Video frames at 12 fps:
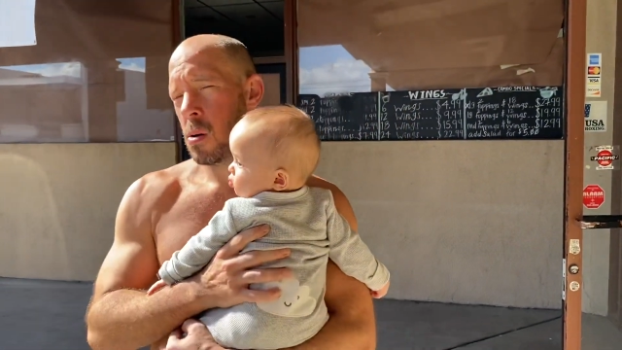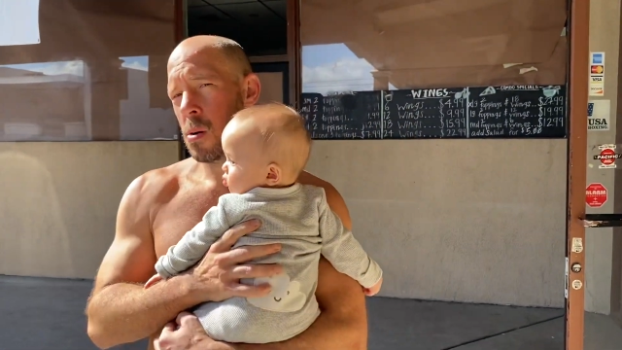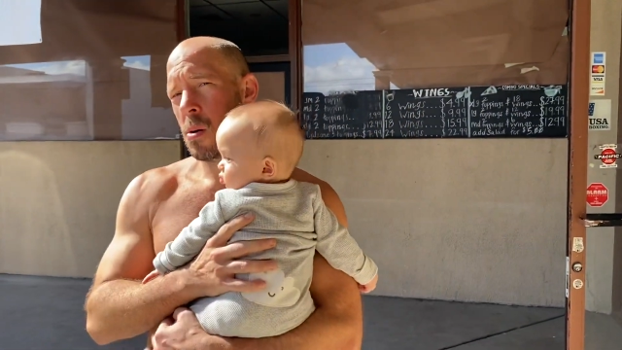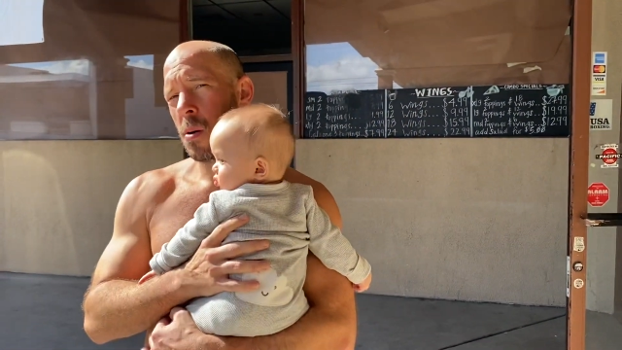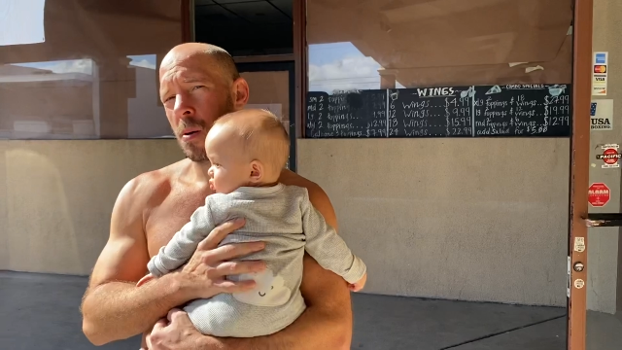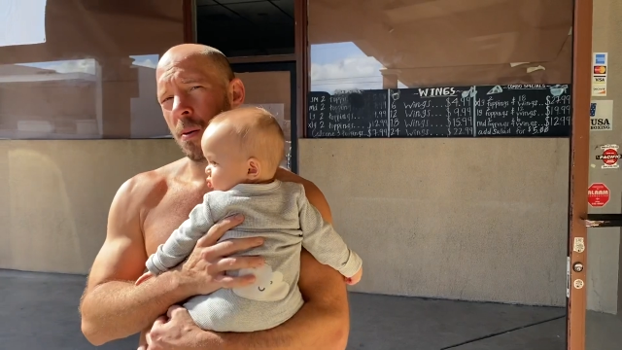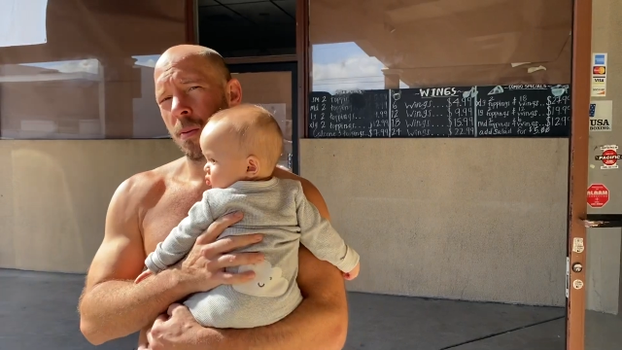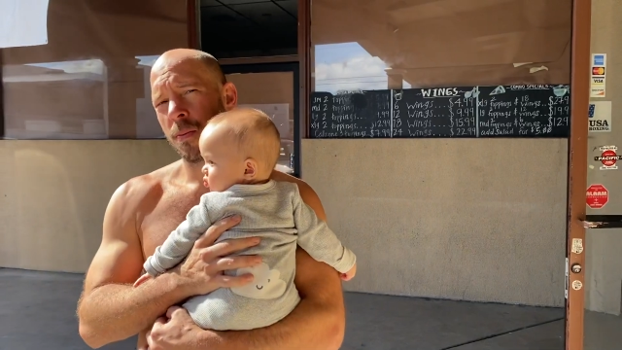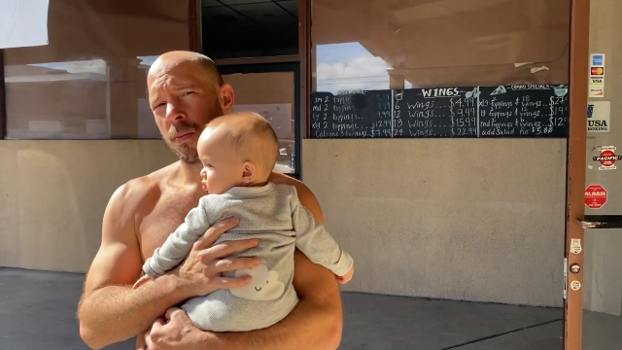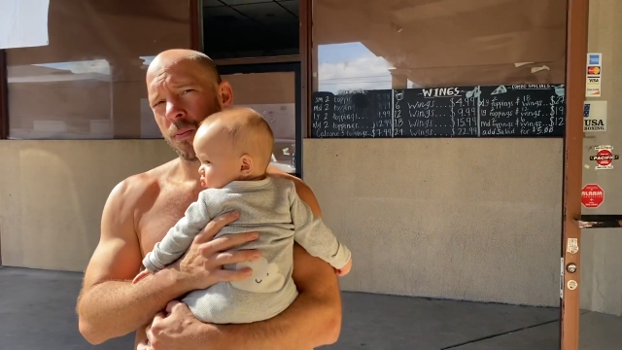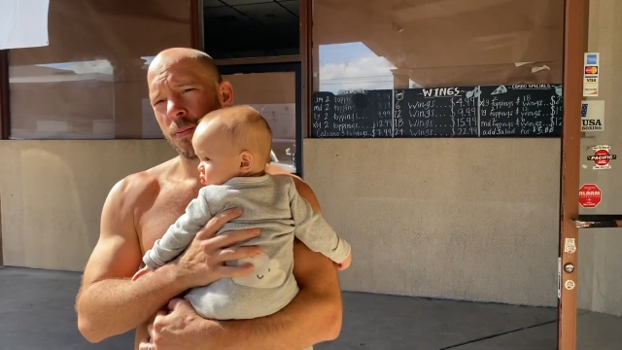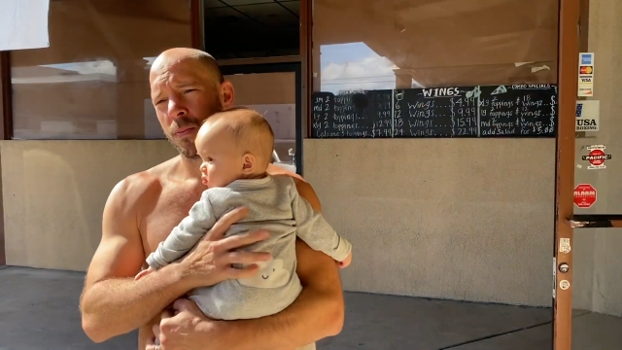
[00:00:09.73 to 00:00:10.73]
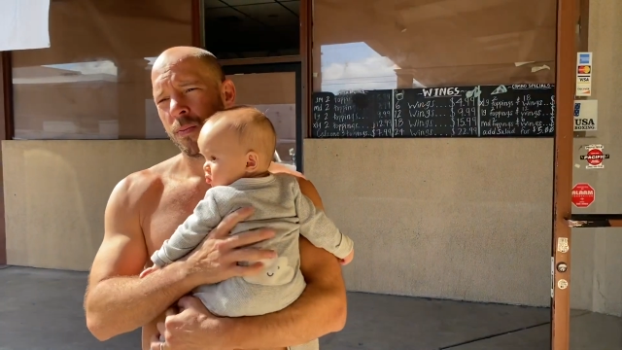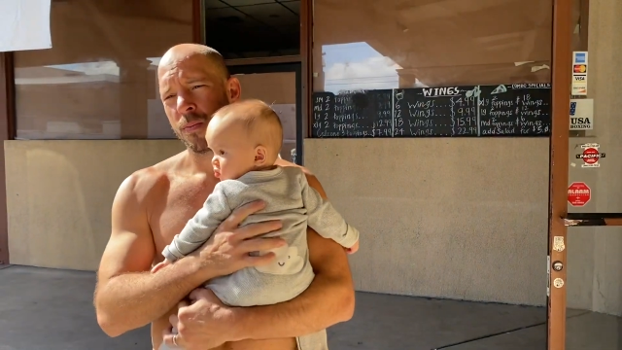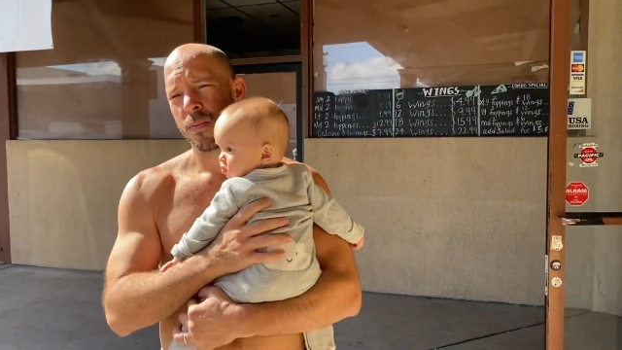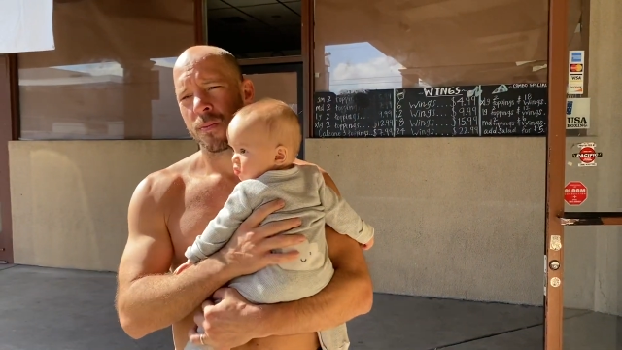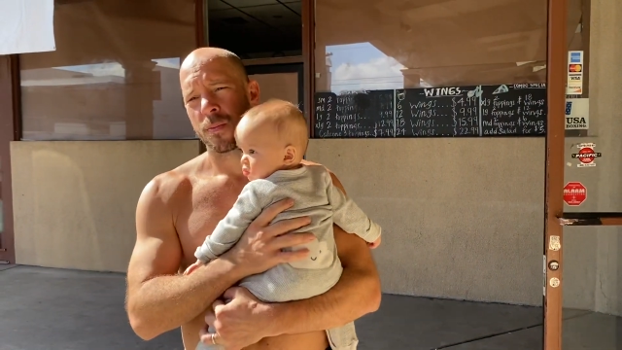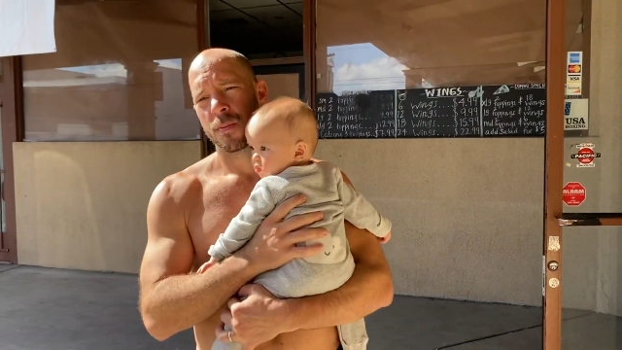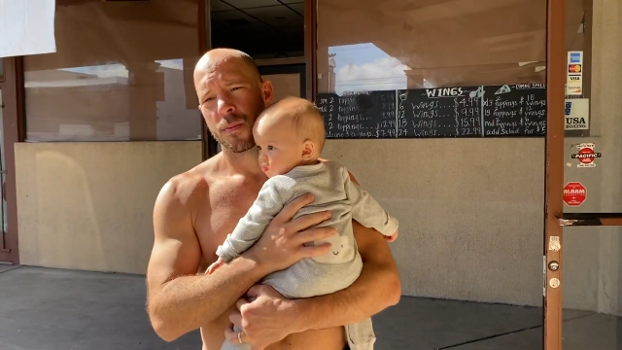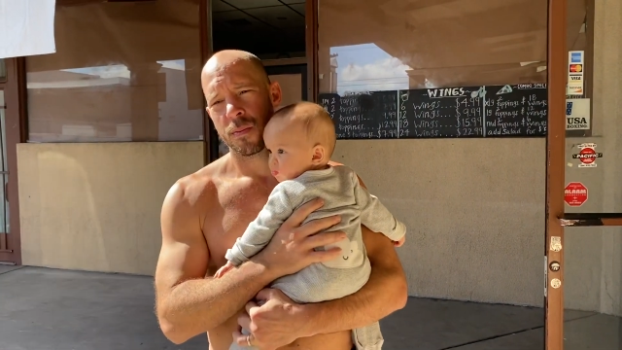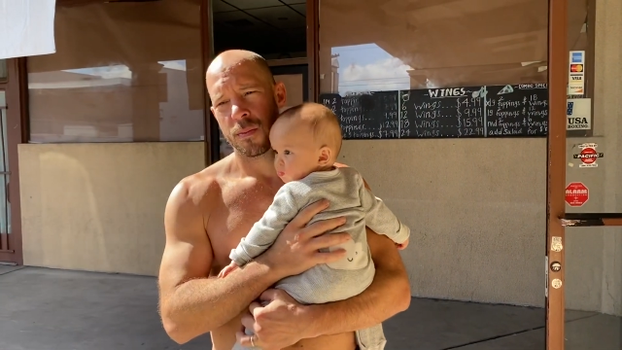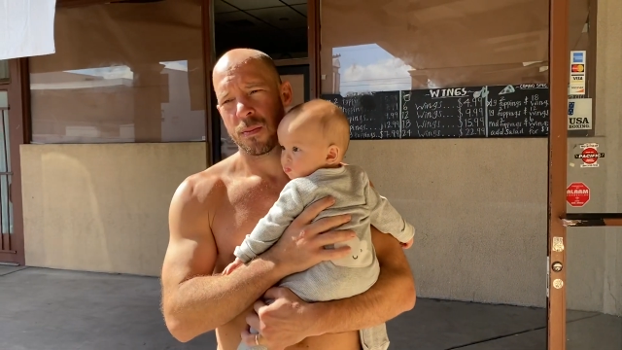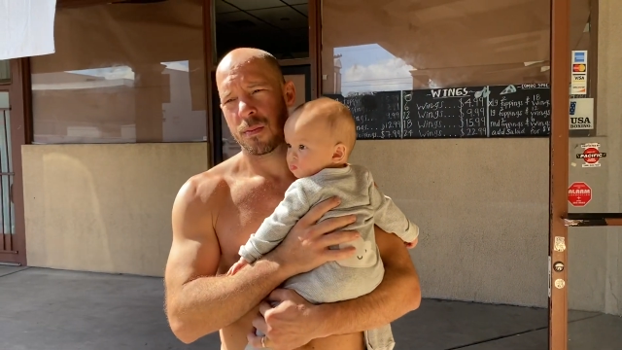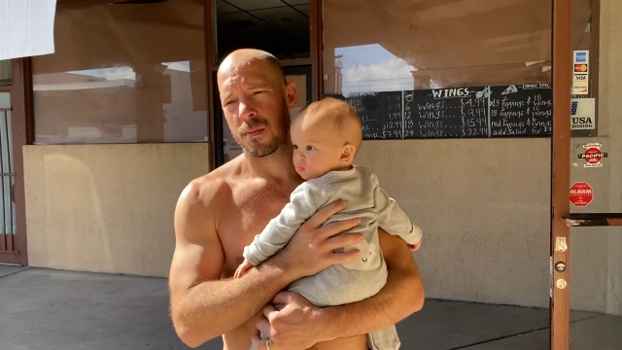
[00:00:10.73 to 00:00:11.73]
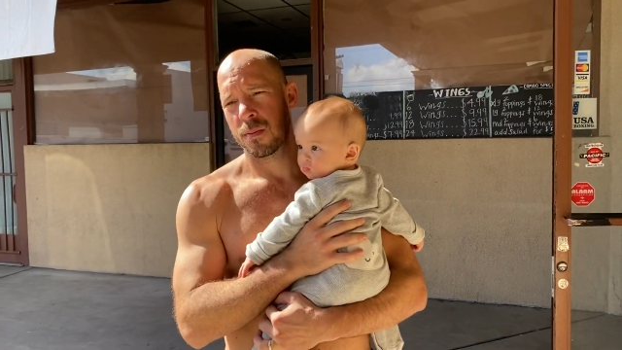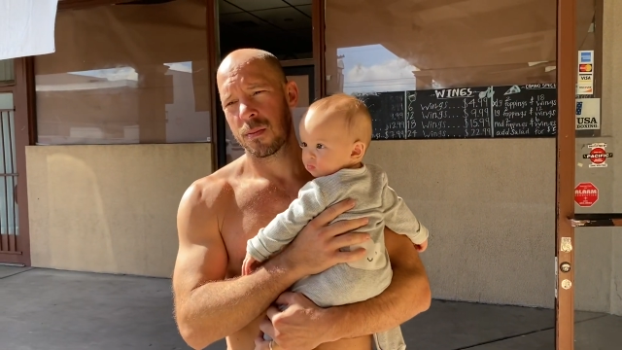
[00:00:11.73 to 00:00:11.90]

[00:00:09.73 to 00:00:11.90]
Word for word: and Golden Boy split ways, and he's no longer on DAZN.